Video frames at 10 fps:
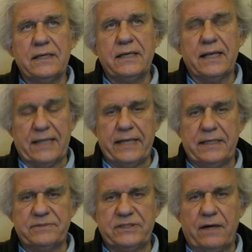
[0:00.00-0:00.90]
aligned
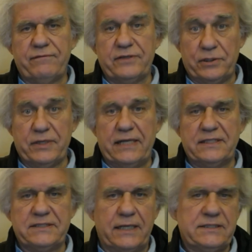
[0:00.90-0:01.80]
himself with the
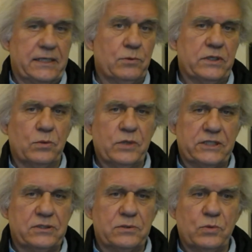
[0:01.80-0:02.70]
United States and with the
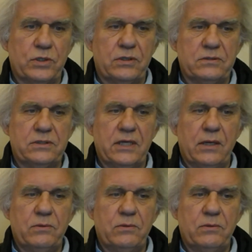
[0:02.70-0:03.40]
Western world,